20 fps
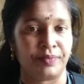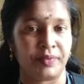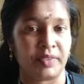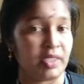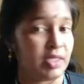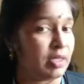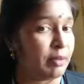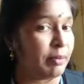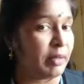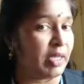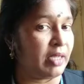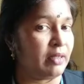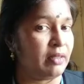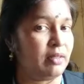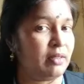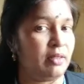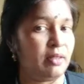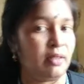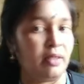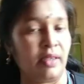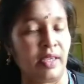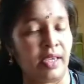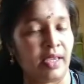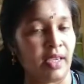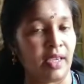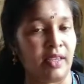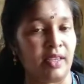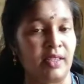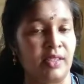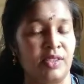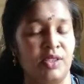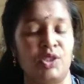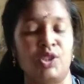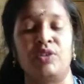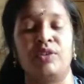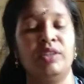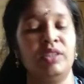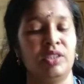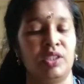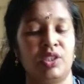This is the main area,
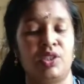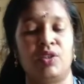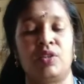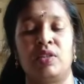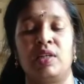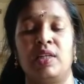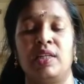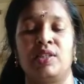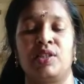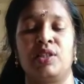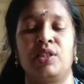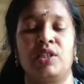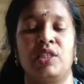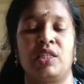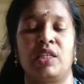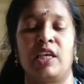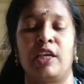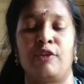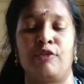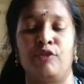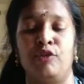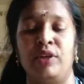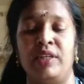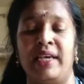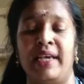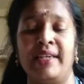children. Just listen carefully.